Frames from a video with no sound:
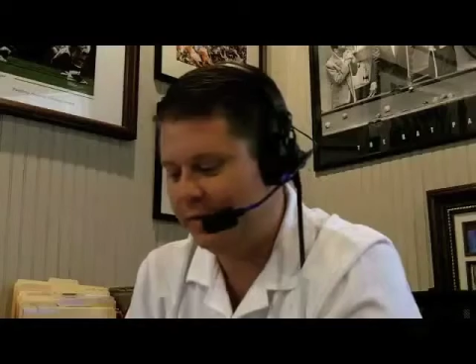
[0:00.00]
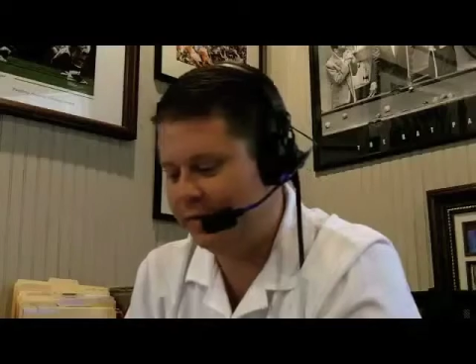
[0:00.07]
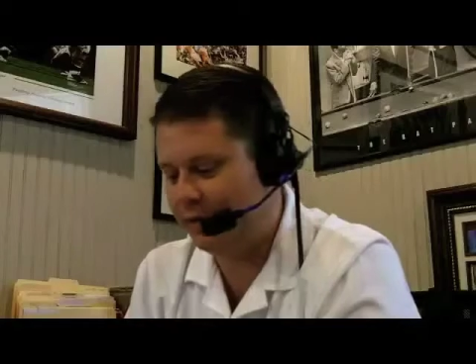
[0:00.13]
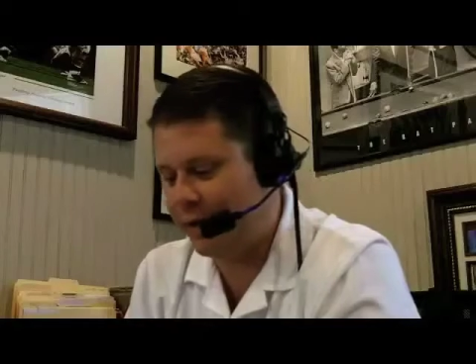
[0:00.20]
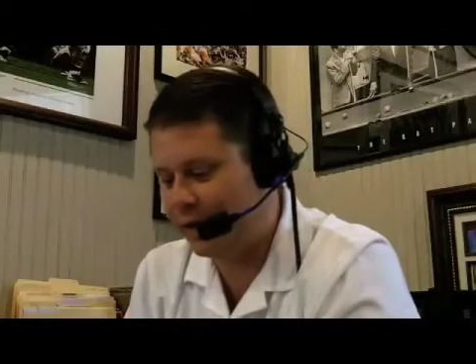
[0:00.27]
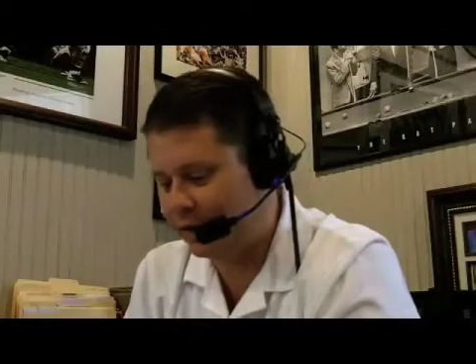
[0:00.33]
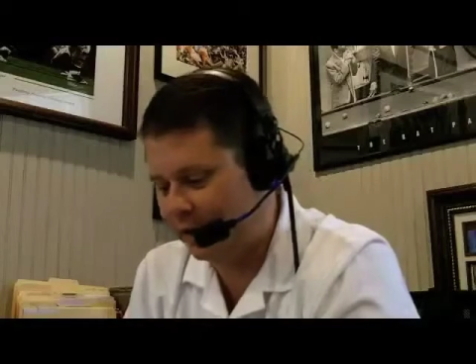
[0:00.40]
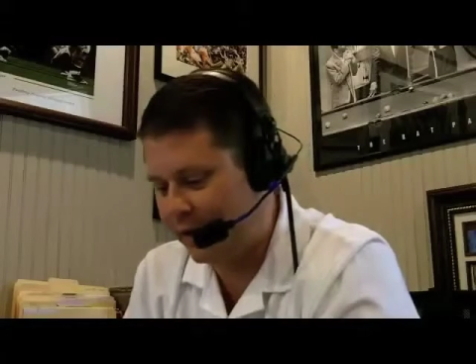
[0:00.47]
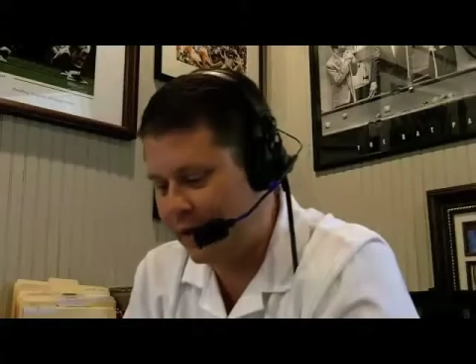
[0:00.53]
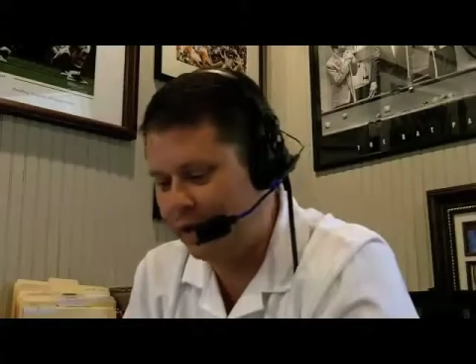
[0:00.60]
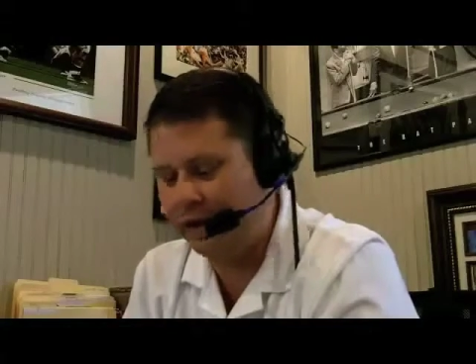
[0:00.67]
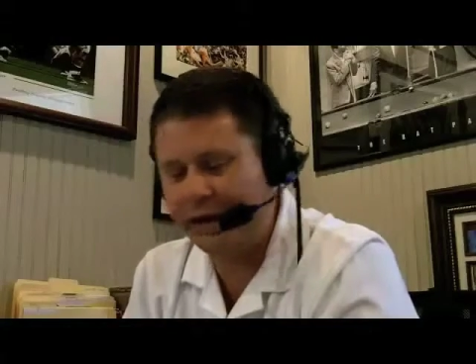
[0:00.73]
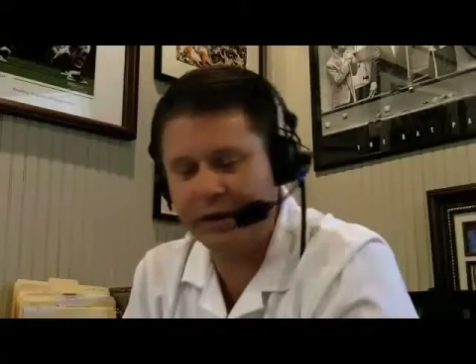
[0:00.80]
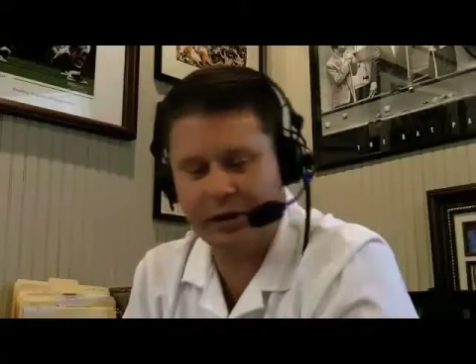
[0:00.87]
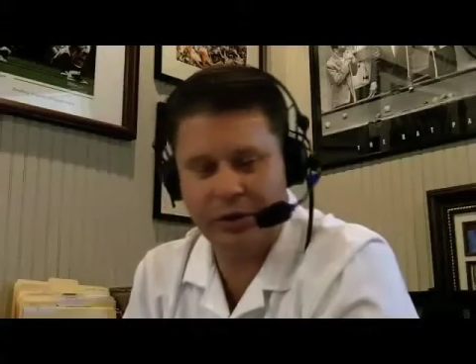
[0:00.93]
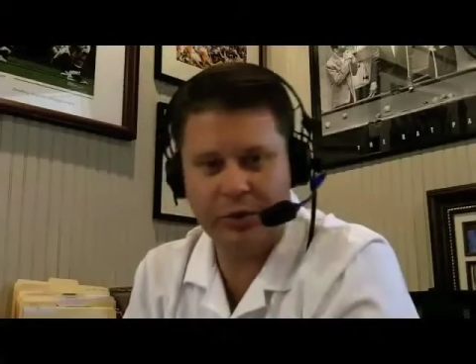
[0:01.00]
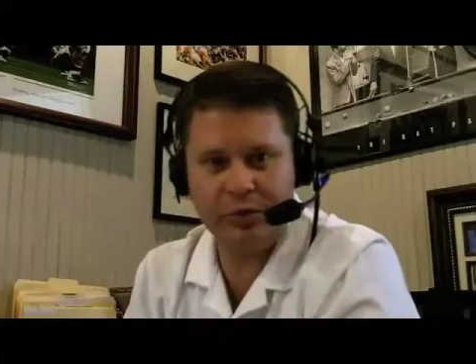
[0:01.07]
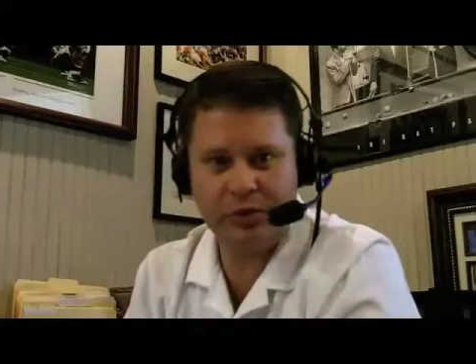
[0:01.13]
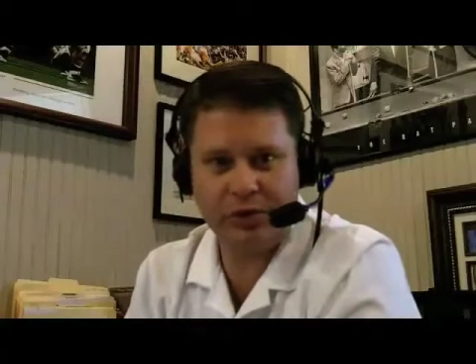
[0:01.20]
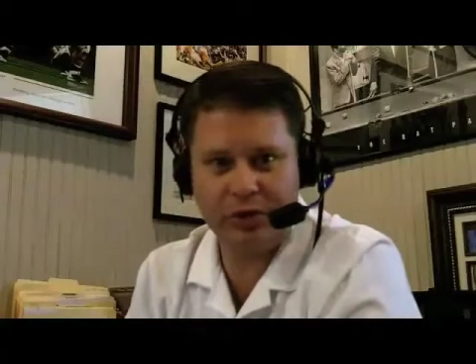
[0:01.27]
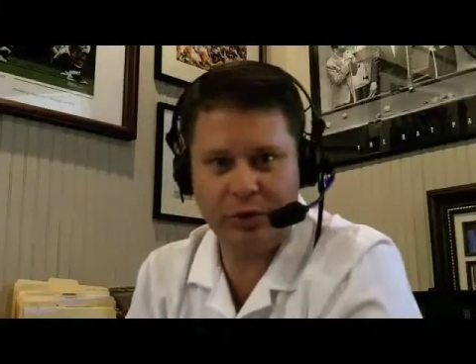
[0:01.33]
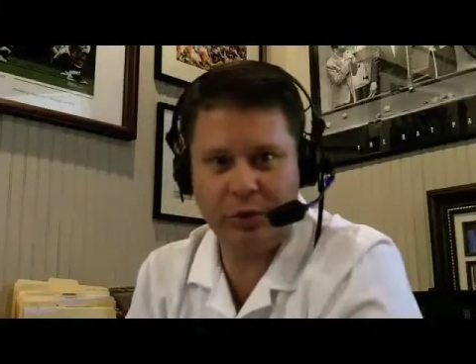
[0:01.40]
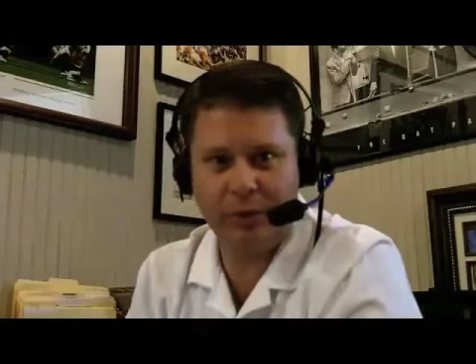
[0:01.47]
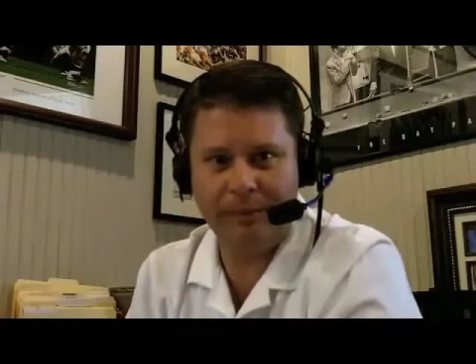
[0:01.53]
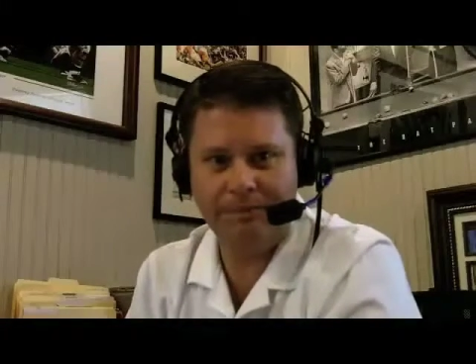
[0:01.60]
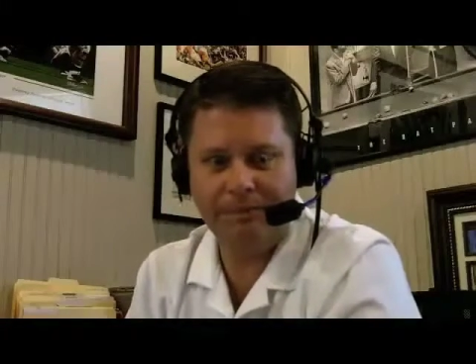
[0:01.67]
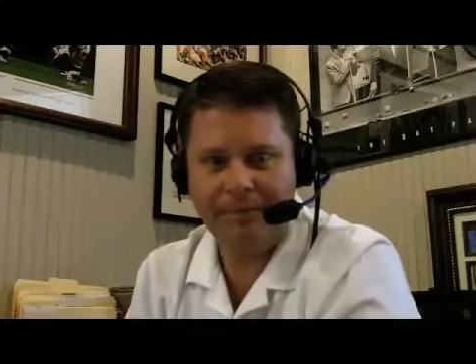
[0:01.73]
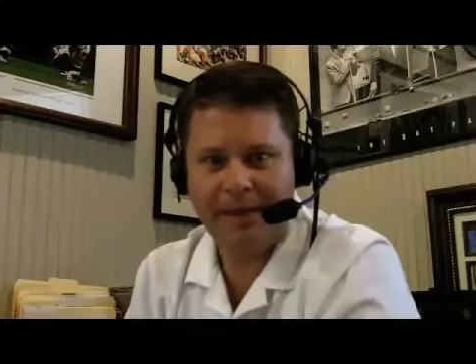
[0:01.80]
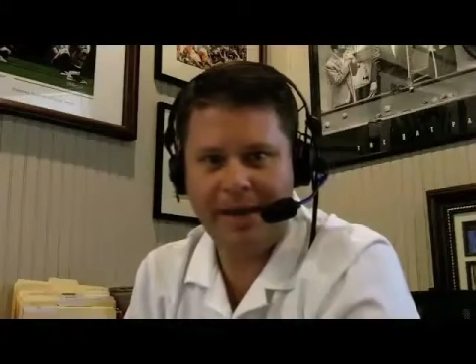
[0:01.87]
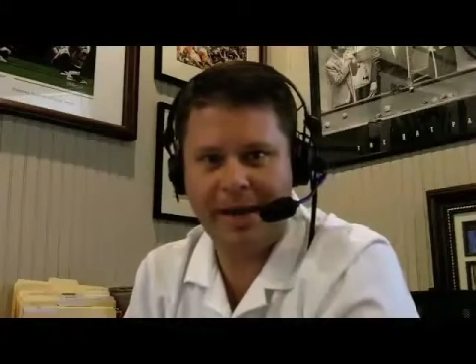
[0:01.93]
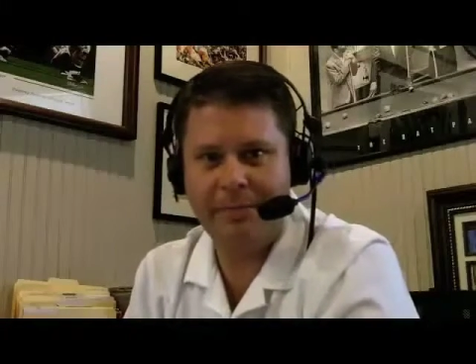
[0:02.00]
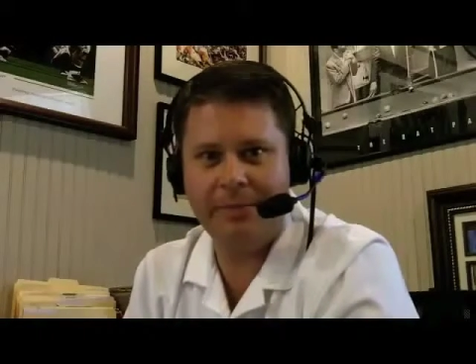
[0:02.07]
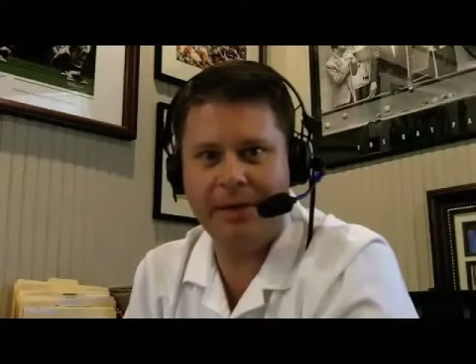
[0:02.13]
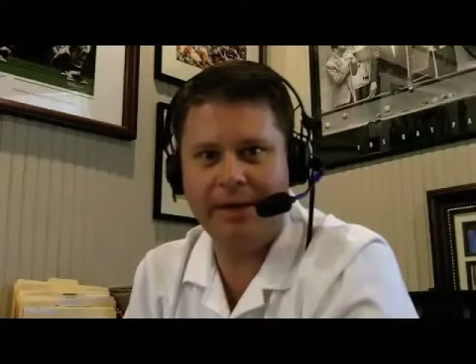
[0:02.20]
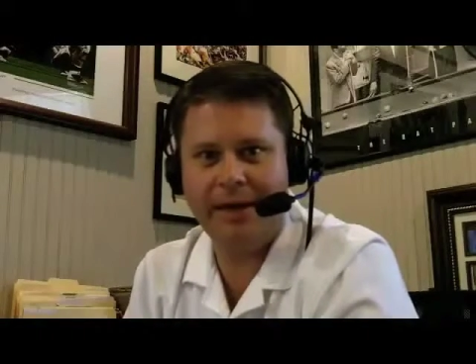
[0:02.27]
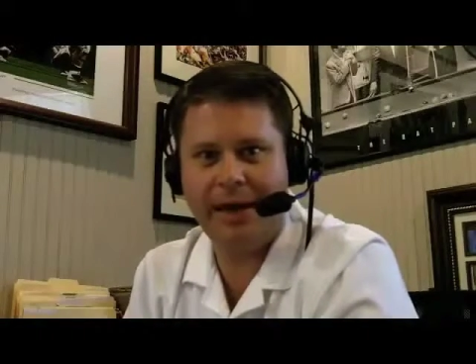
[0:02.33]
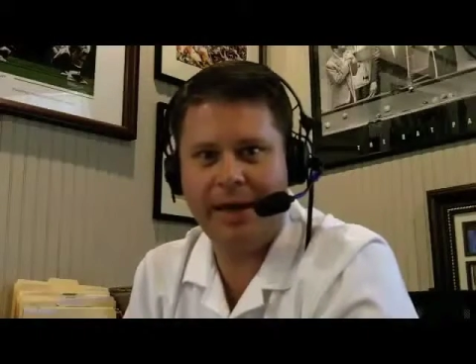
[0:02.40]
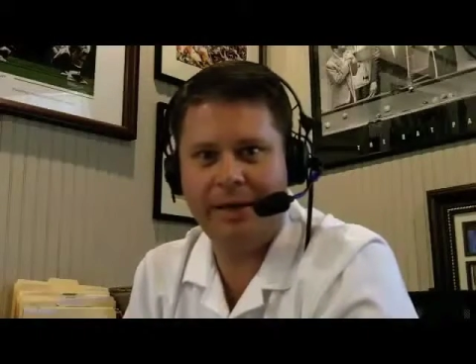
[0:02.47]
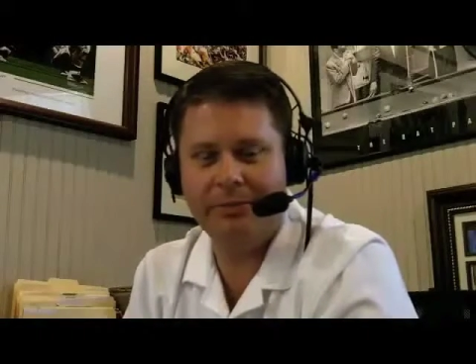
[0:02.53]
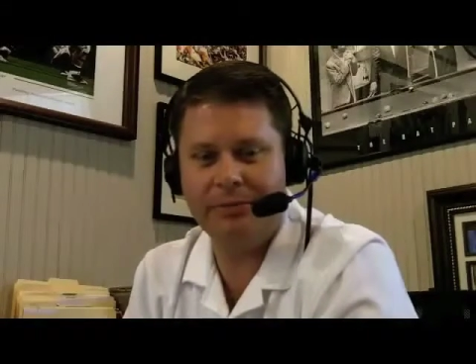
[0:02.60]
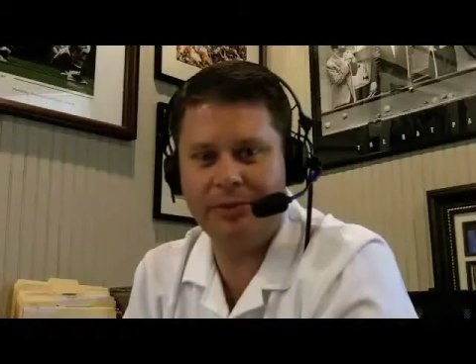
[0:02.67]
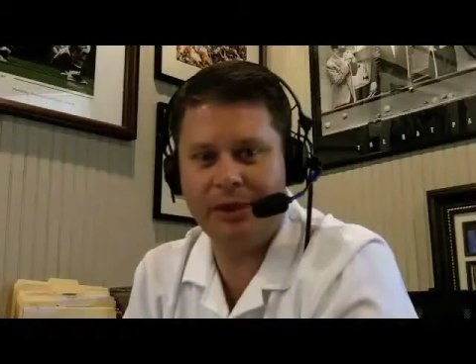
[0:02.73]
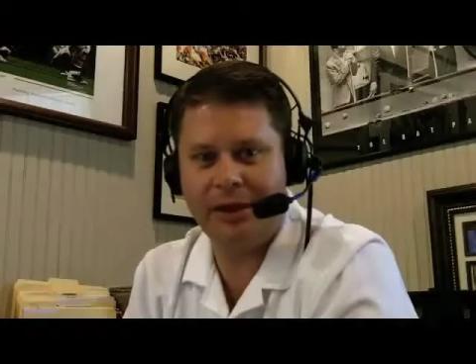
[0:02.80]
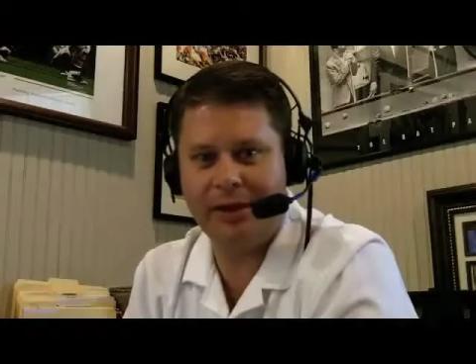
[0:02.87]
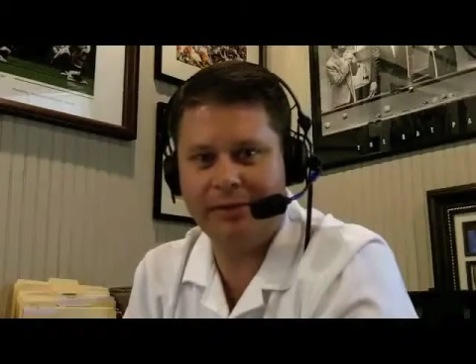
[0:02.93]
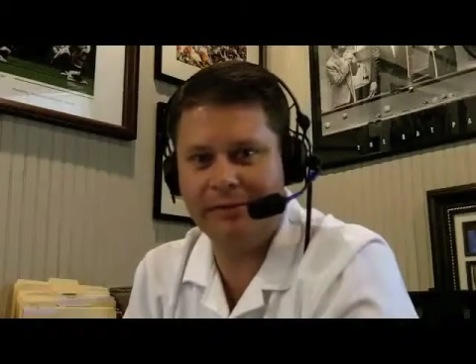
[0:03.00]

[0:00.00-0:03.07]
Frank Larry and Luke Sewell had been named,